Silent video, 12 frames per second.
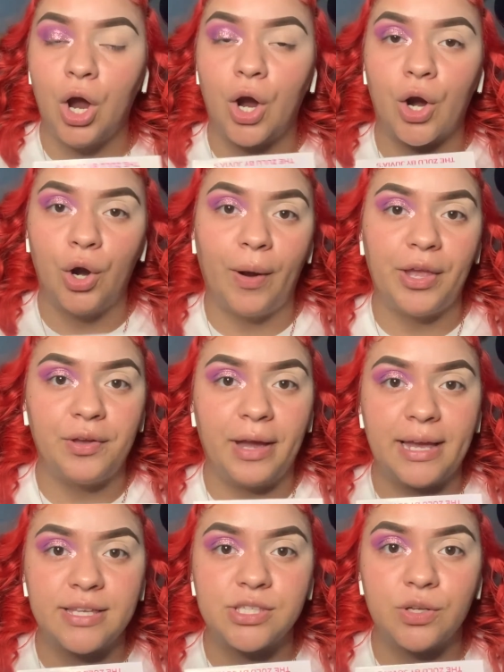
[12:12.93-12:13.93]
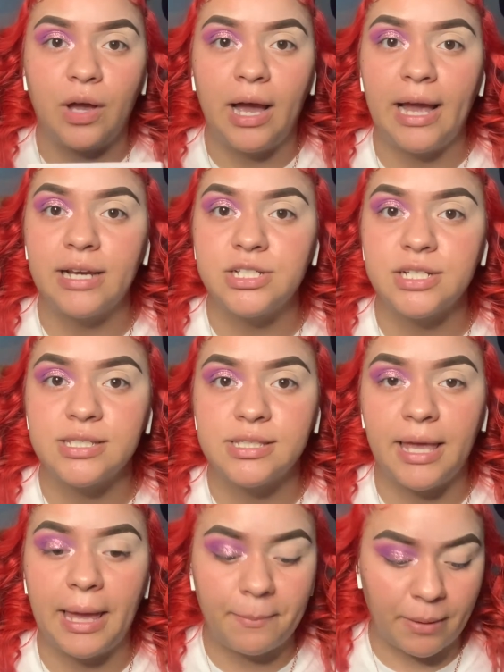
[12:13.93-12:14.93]
Alright, you guys, so I just
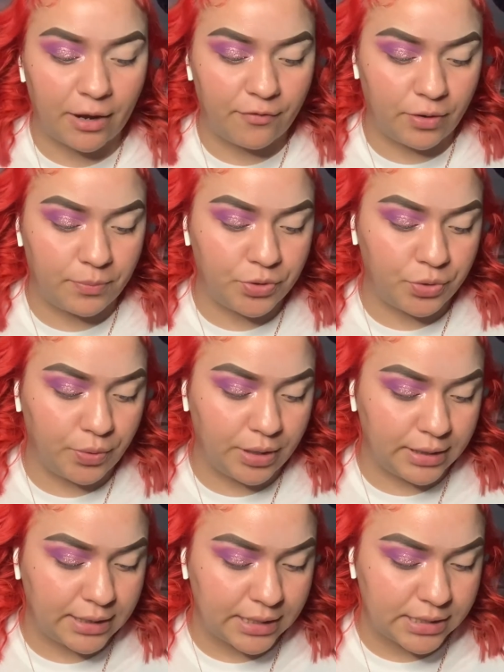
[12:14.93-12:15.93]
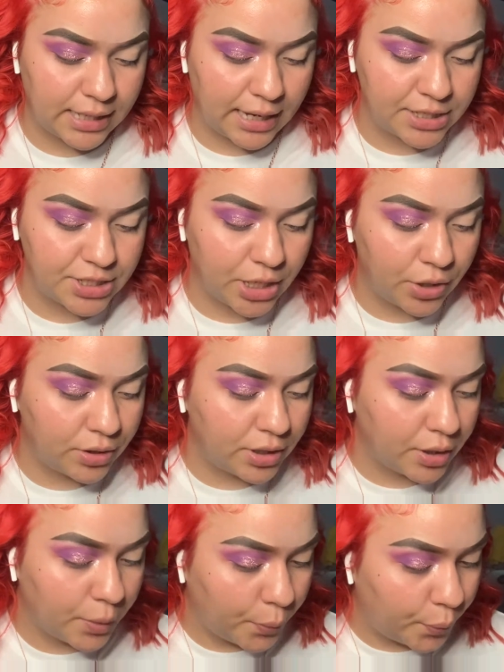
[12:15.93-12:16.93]
came back from doing this eyeshadow
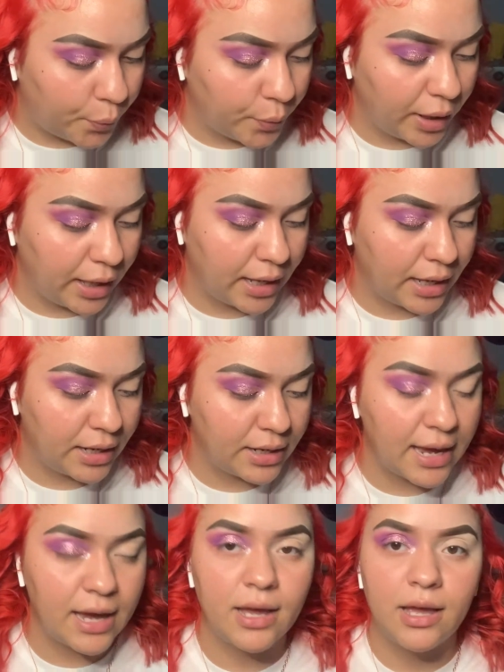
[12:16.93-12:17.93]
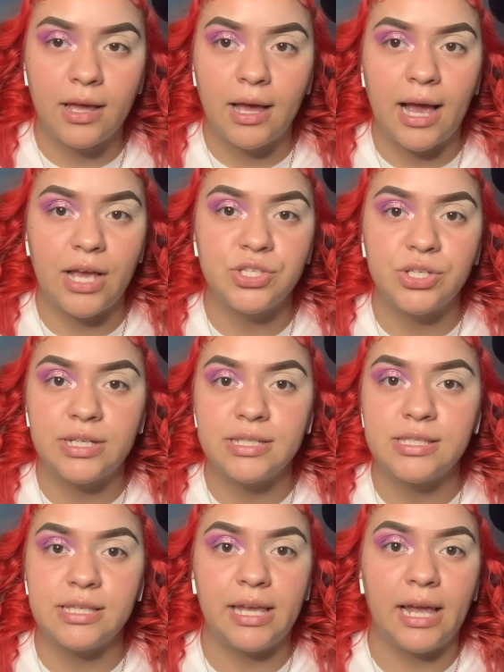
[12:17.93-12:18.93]
look, and as you can
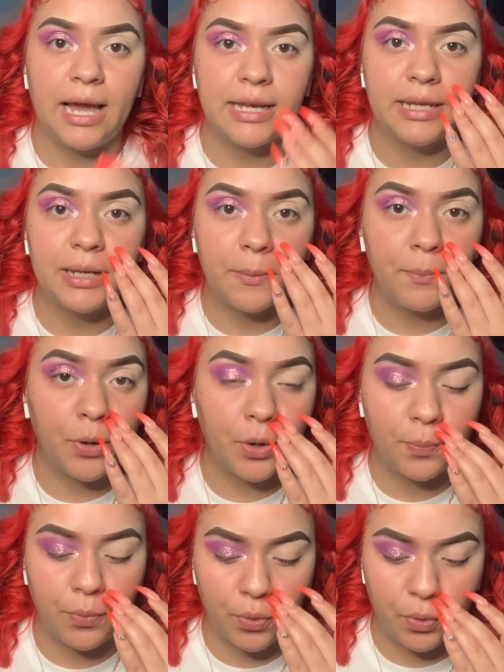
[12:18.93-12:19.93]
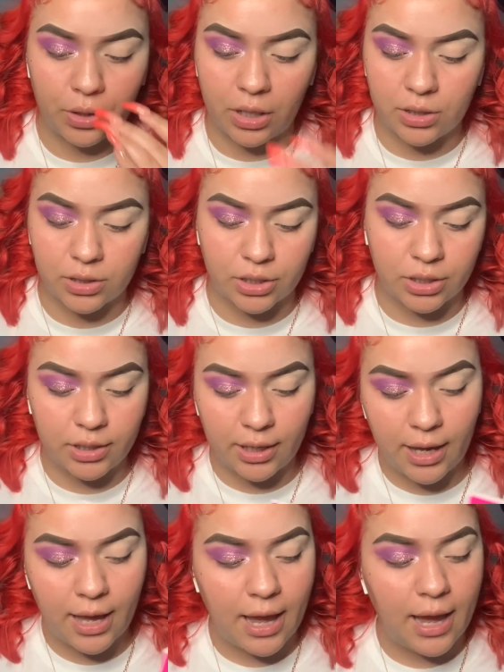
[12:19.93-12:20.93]
see, I did a purple look.
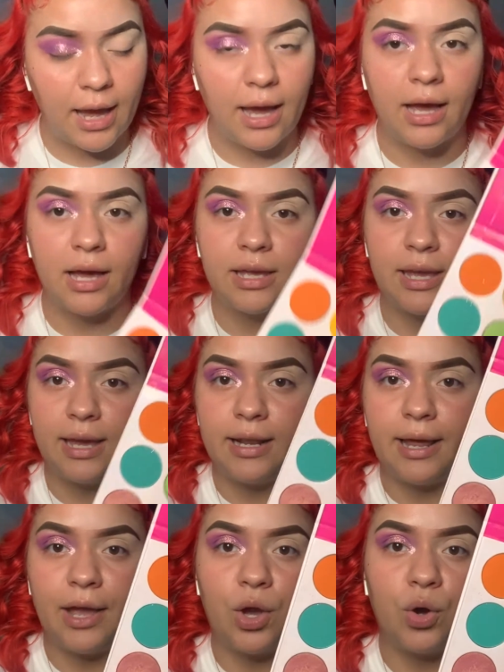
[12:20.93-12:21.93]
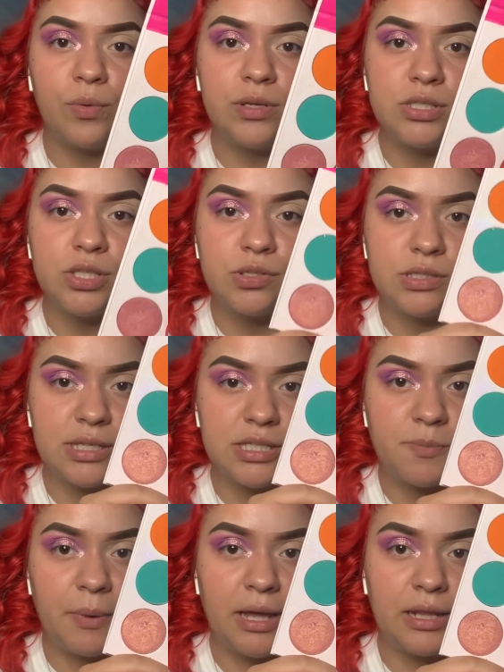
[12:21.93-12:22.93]
Again, I always use this
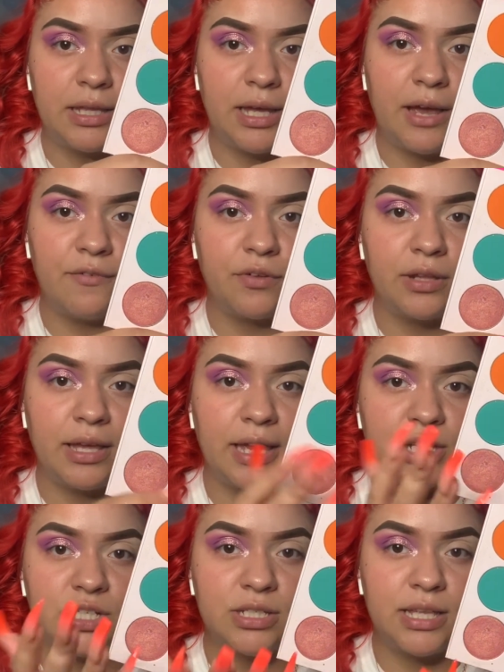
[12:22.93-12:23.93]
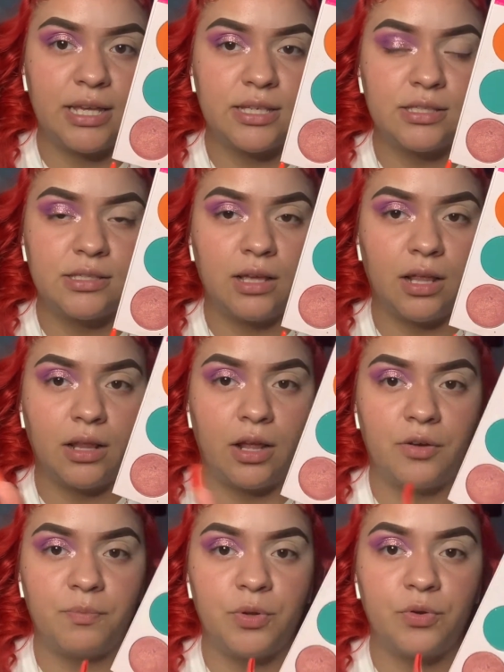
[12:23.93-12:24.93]
palette. I feel like it just has a lot
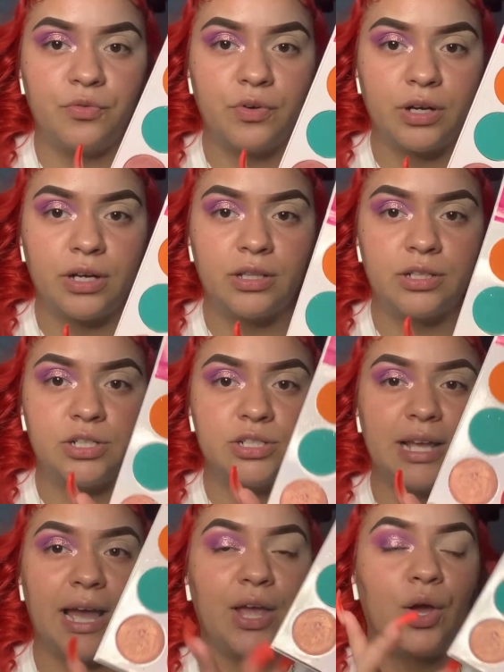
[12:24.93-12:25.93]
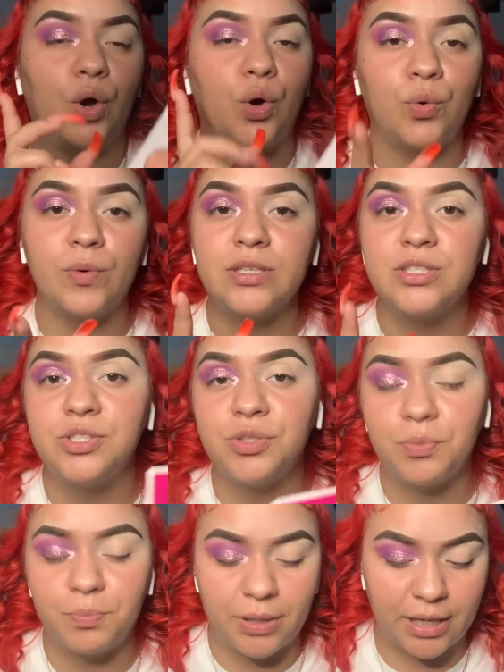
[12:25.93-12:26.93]
of beautiful colors. I always
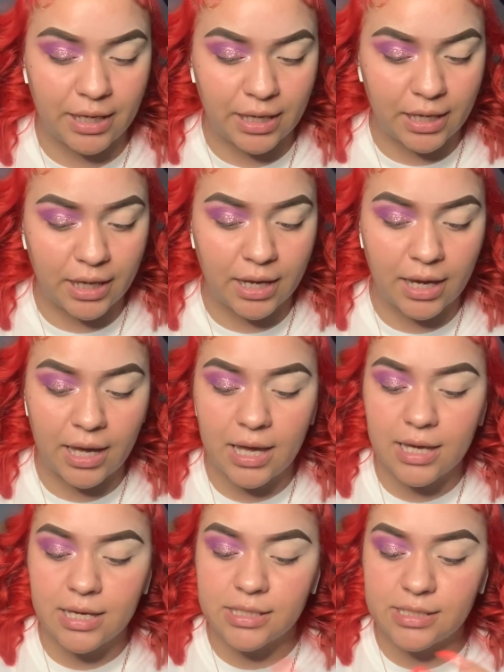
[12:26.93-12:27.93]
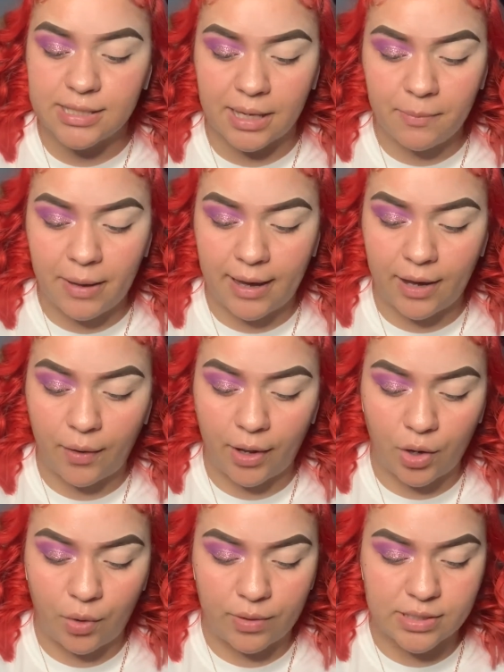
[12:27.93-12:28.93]
do pink. Somehow I
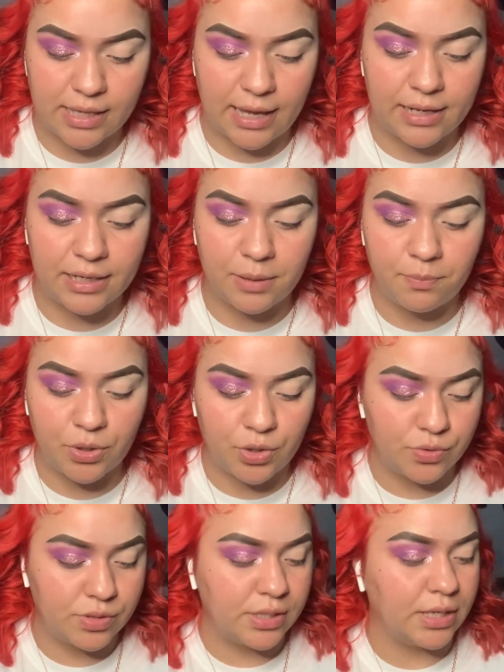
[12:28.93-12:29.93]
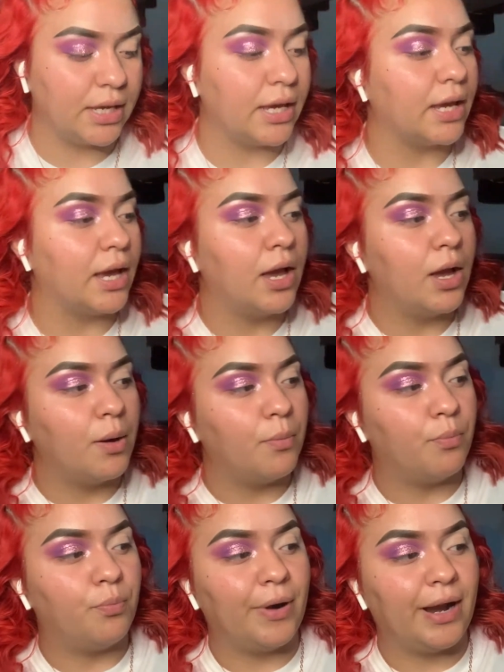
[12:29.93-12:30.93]
always end up using
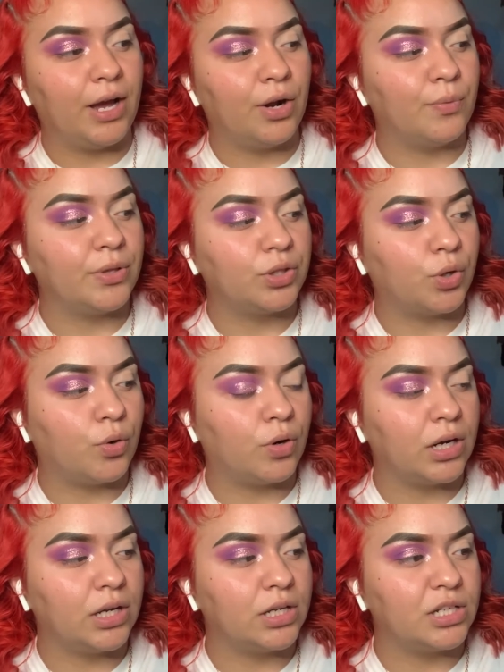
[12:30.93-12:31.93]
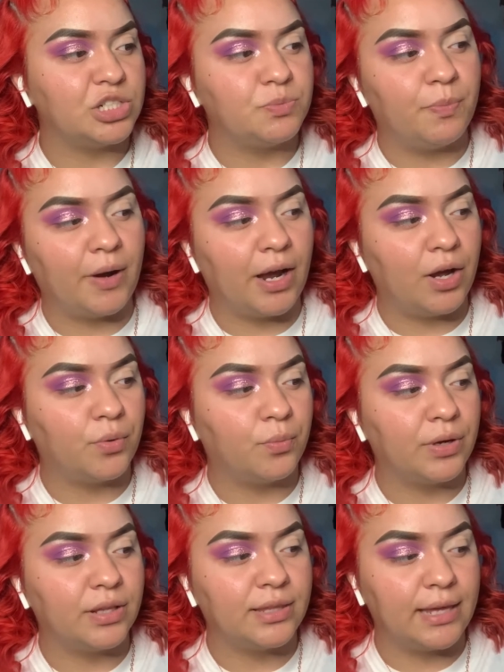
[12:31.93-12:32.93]
brown with orange, brown
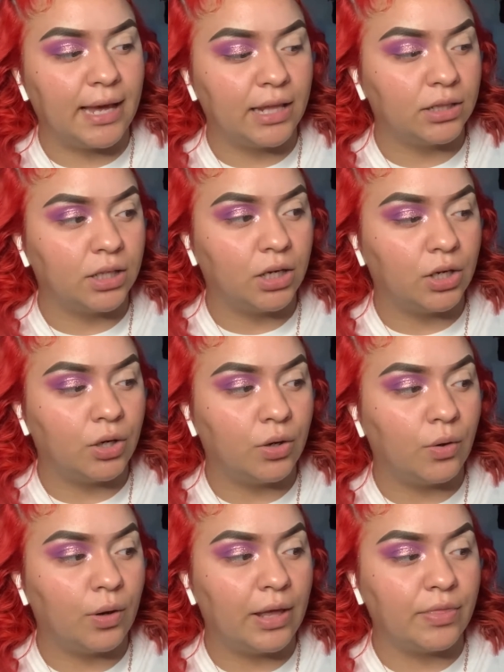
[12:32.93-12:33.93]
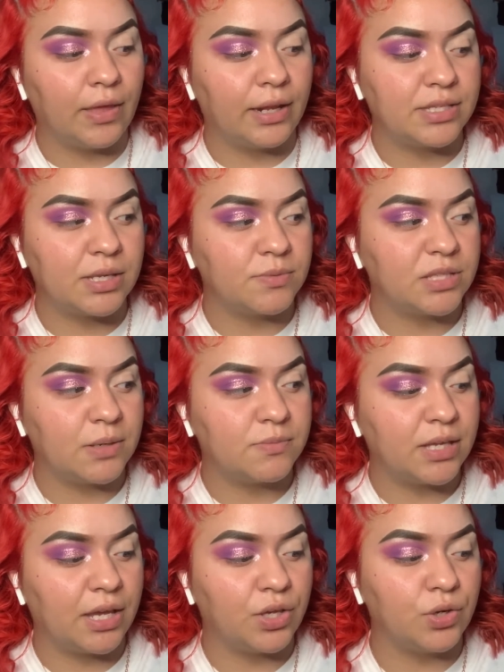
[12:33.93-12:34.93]
with yellow, and then sometimes
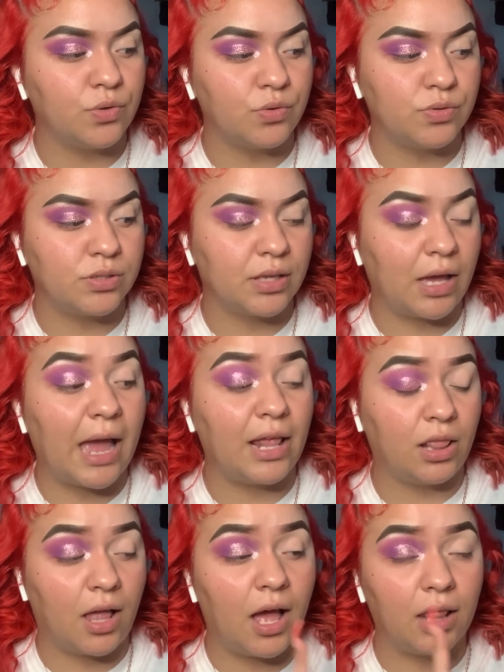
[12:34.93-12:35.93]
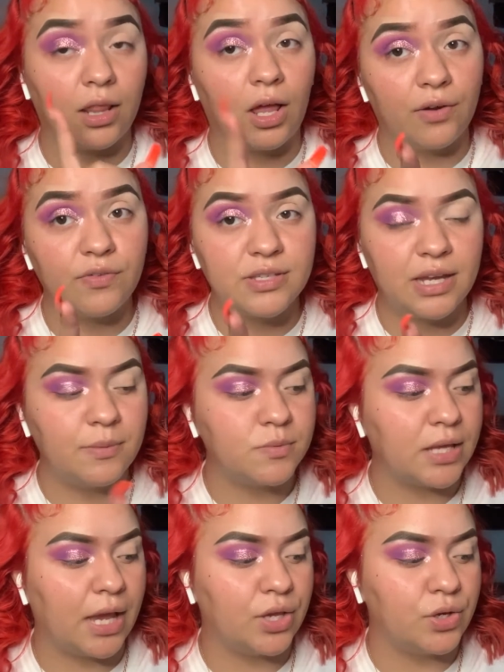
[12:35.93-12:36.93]
a lot of times
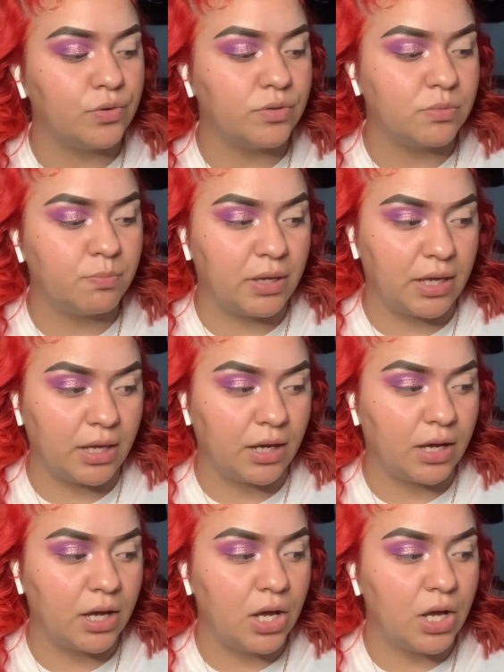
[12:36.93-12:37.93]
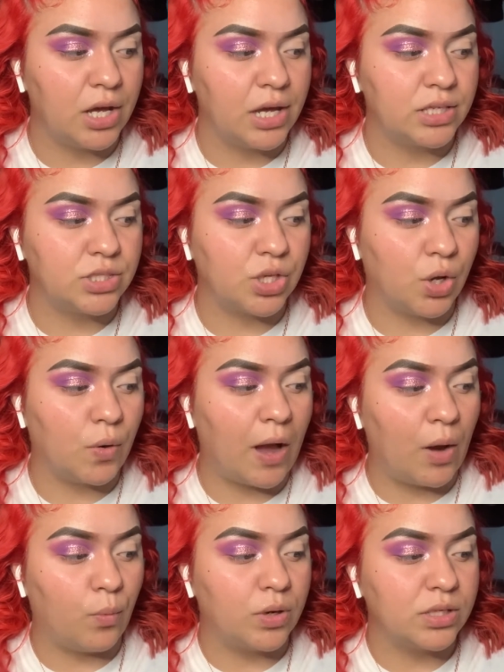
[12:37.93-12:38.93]
I use pink. So
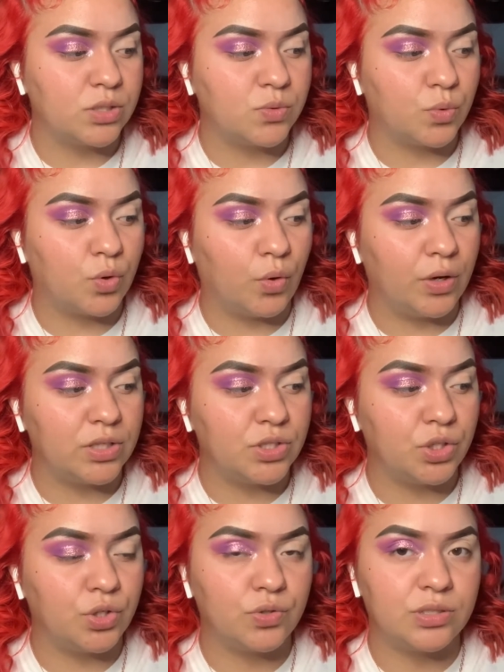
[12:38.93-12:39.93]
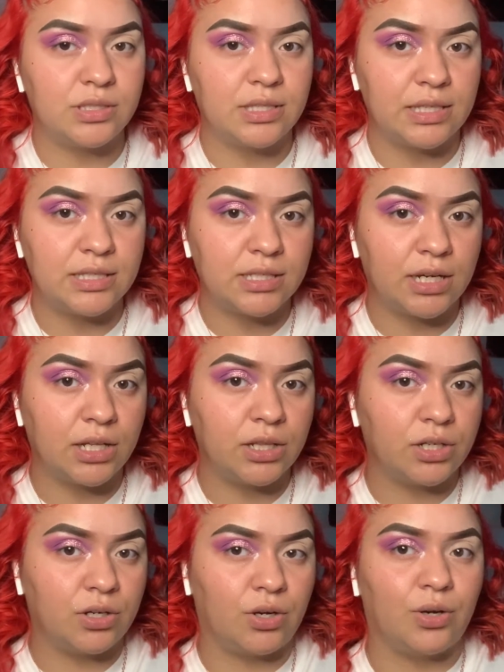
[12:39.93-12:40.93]
I was going to use these
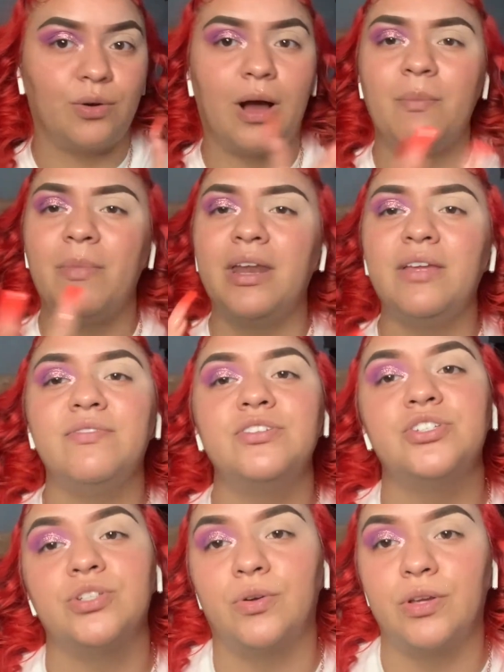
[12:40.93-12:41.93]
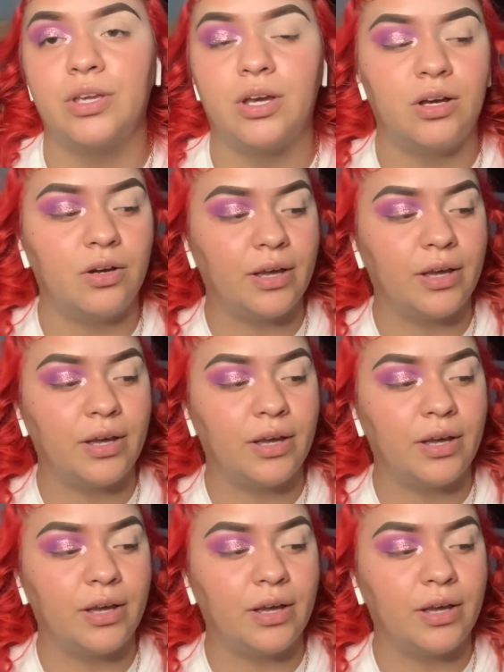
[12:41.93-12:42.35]
colors. Oh, I'm not even showing y'all.